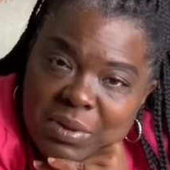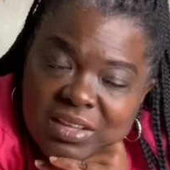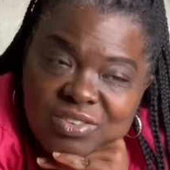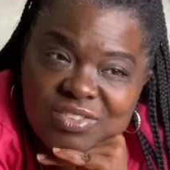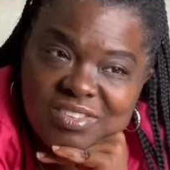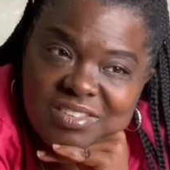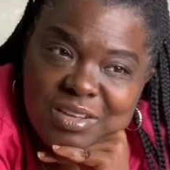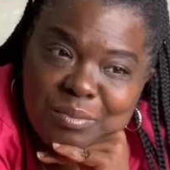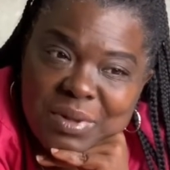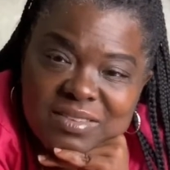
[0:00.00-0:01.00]
I used to
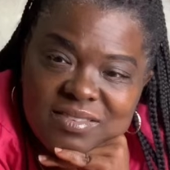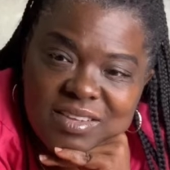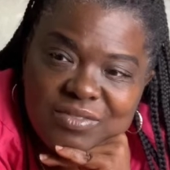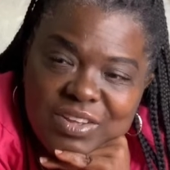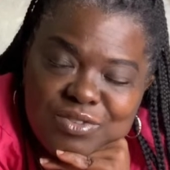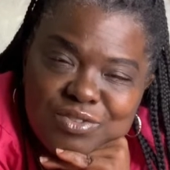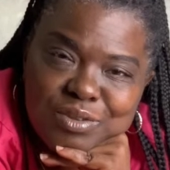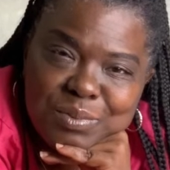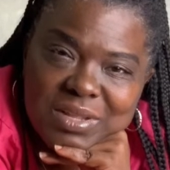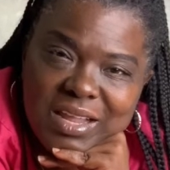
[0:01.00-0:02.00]
tell myself, I used to
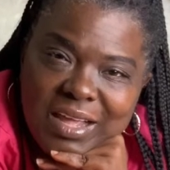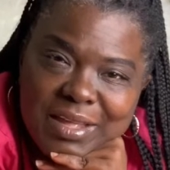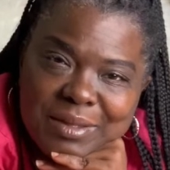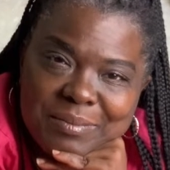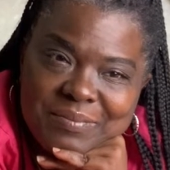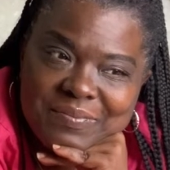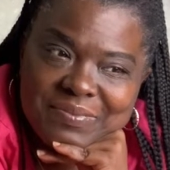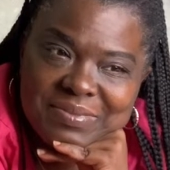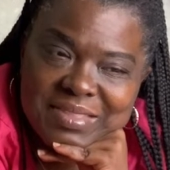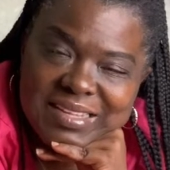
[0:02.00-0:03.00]
be like,
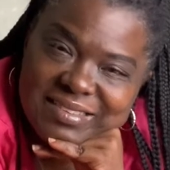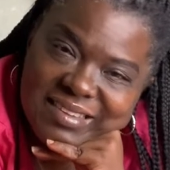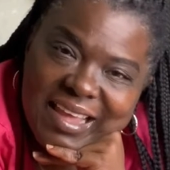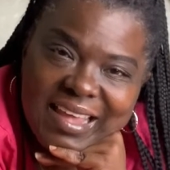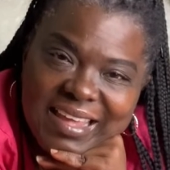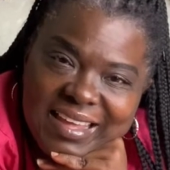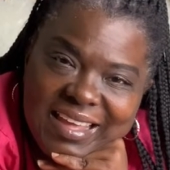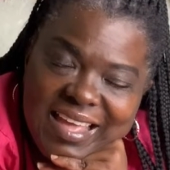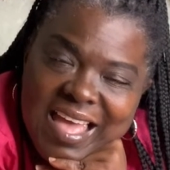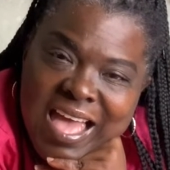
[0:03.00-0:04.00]
dang,
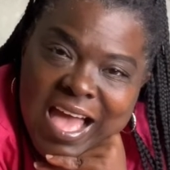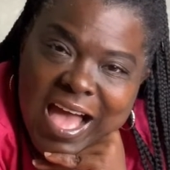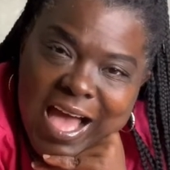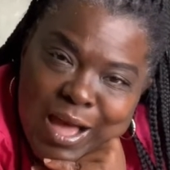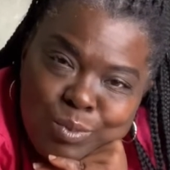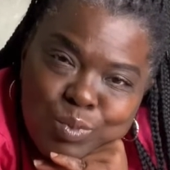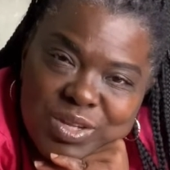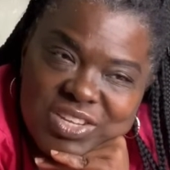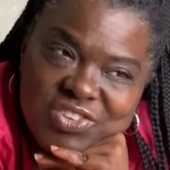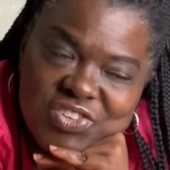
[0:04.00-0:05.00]
I
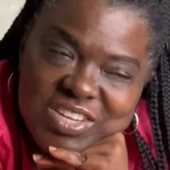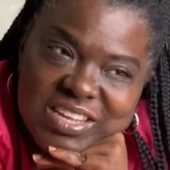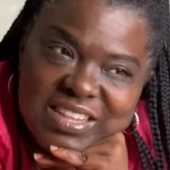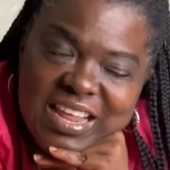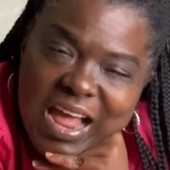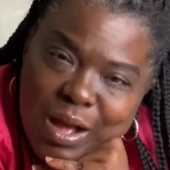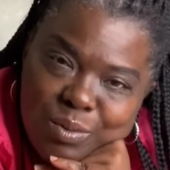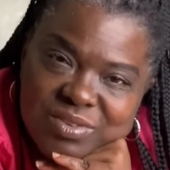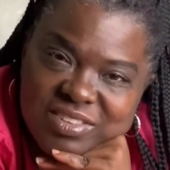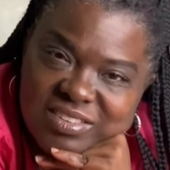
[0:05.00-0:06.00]
wish that I
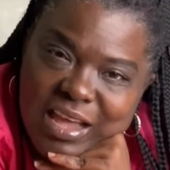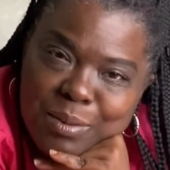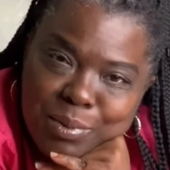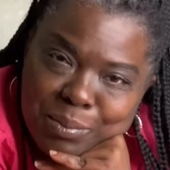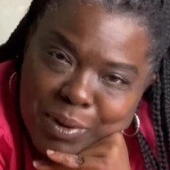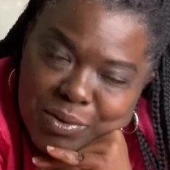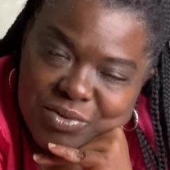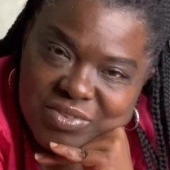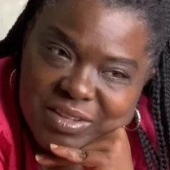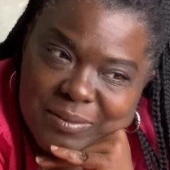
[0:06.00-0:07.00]
was the type of
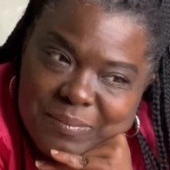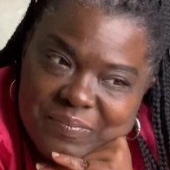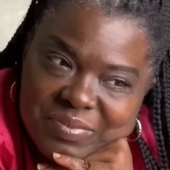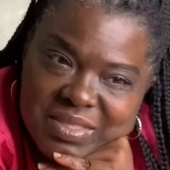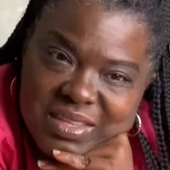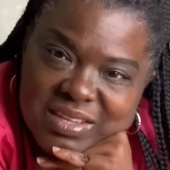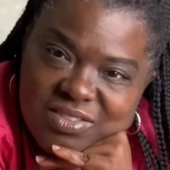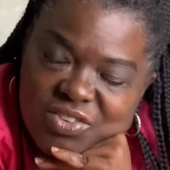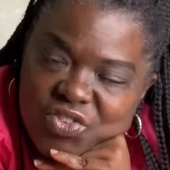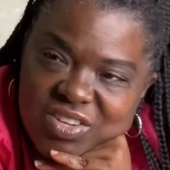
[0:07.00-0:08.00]
person
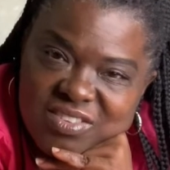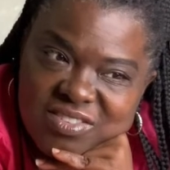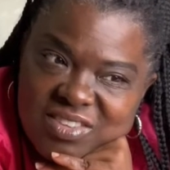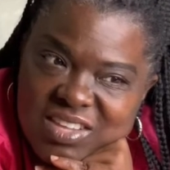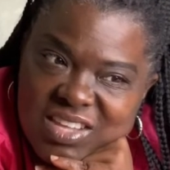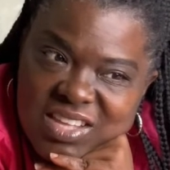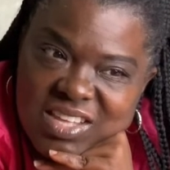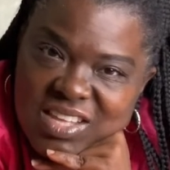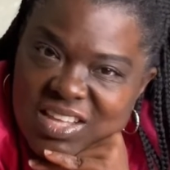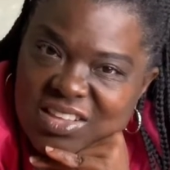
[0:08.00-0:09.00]
to just
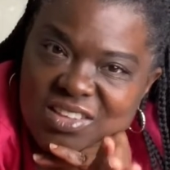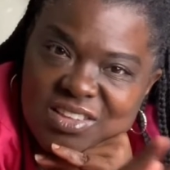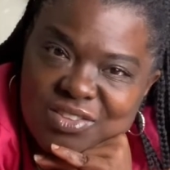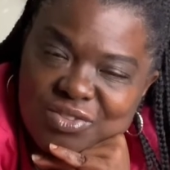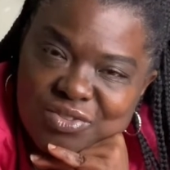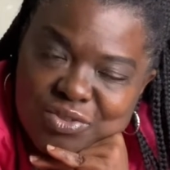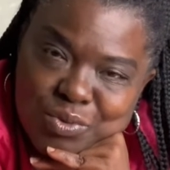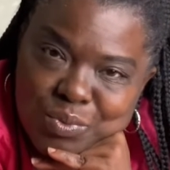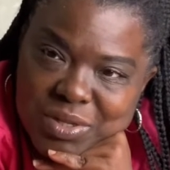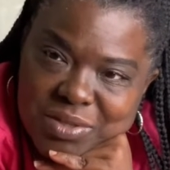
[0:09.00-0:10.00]
do
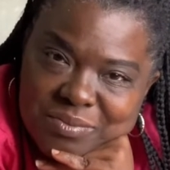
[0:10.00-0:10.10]
it.